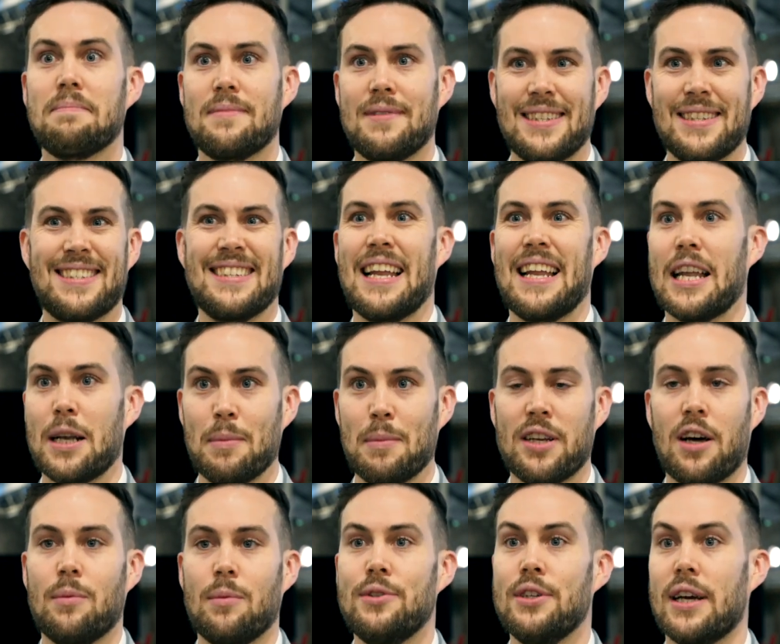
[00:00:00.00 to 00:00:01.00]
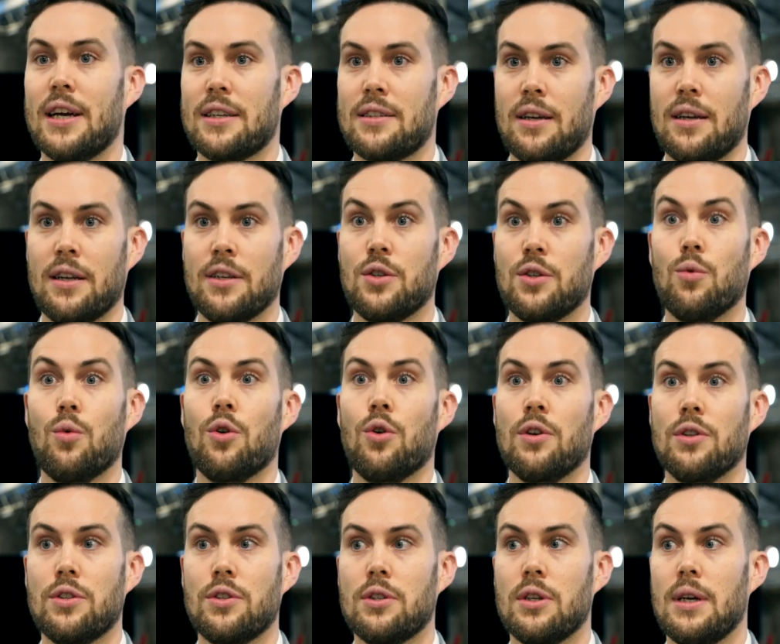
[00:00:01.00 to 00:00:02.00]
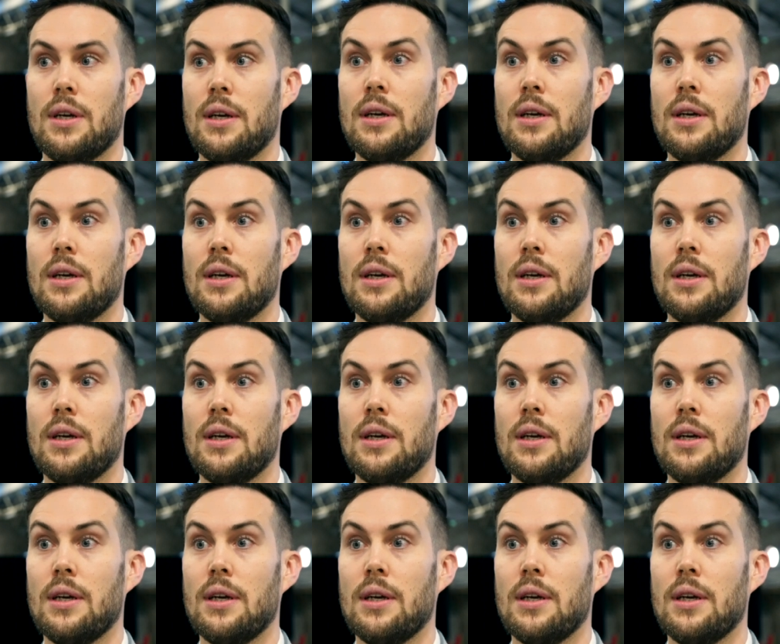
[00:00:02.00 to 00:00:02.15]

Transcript: this inanimate object, and towards